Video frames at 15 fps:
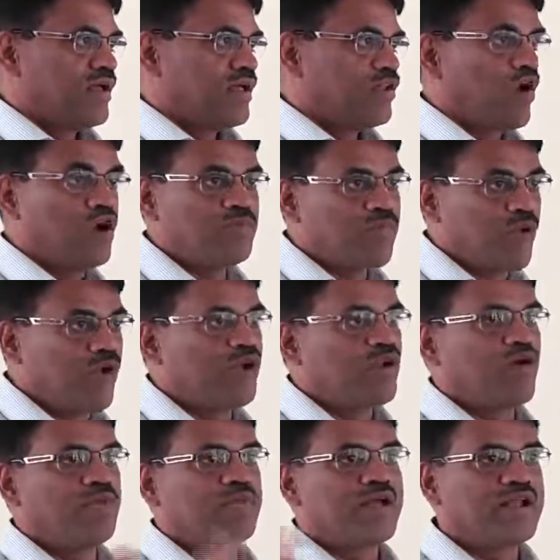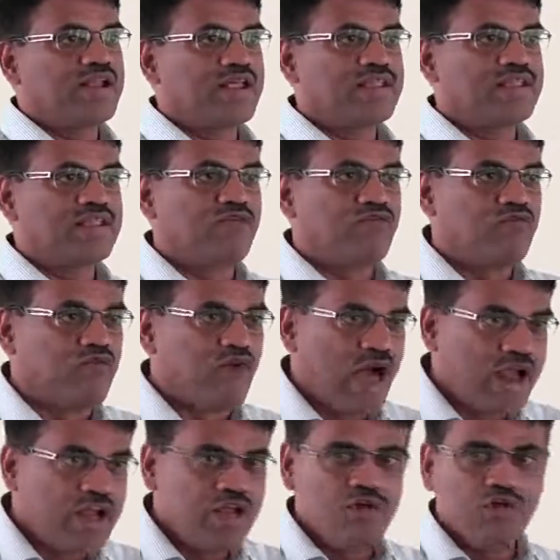not polynomial in the
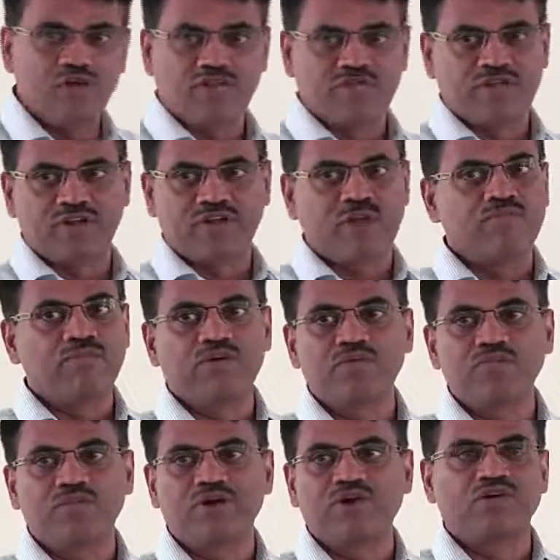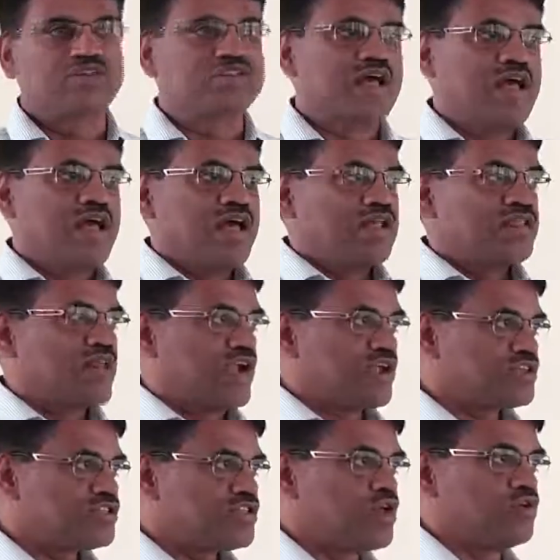value of the number, because that
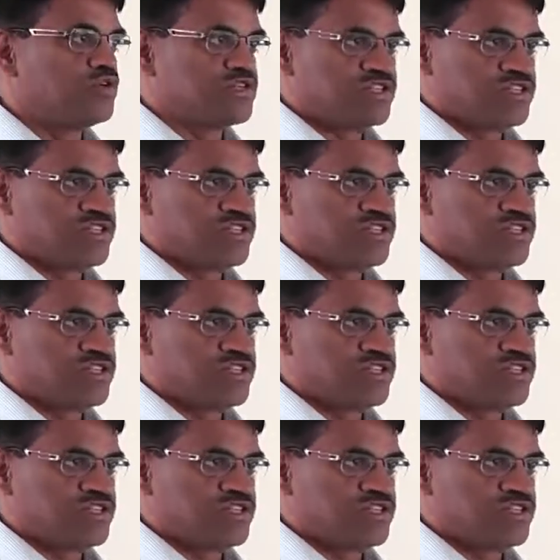is huge.